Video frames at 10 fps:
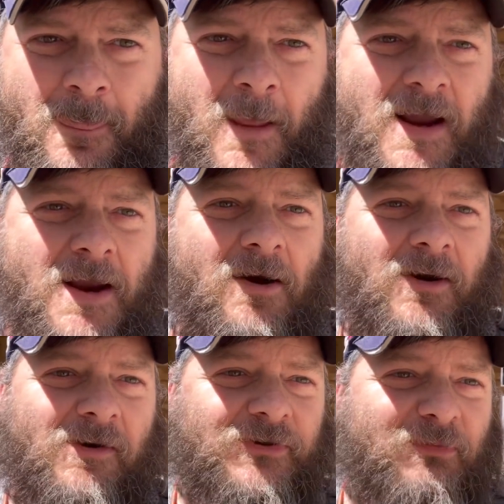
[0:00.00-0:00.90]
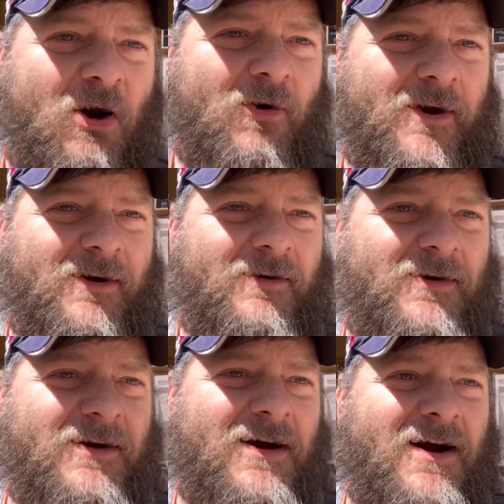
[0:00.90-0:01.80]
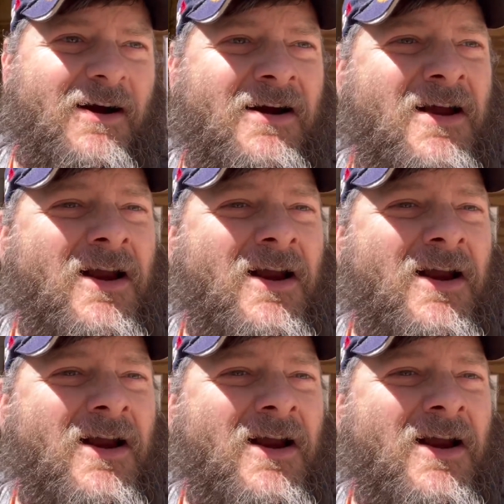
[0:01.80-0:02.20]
Hey y'all, Coach Bro here.